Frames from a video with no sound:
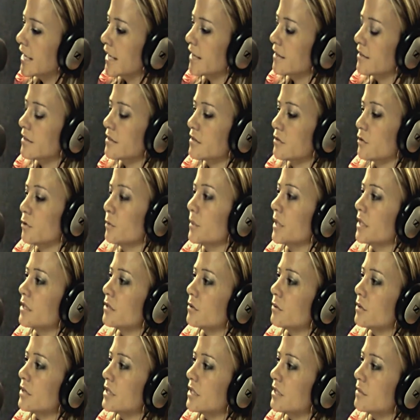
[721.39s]
And this threw me
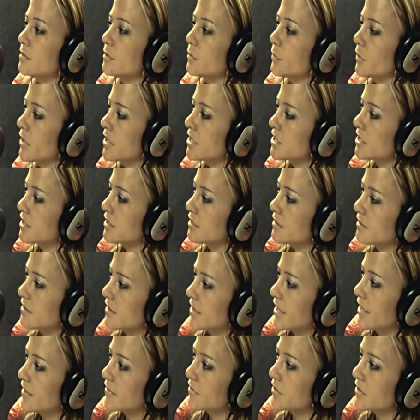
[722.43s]
into a deep
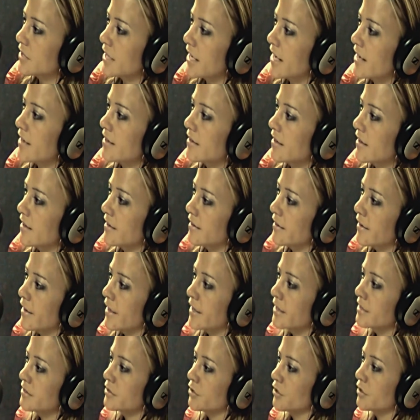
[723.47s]
depression after that.
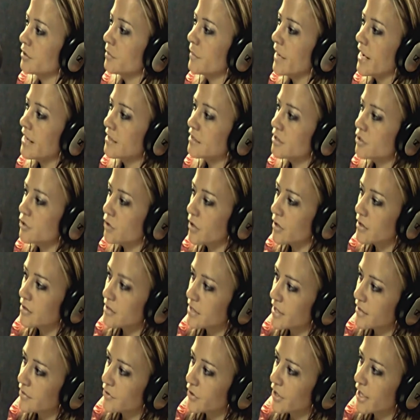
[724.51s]
I turned back to
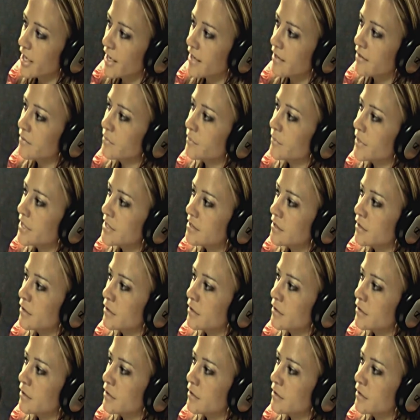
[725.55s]
drugs after I had my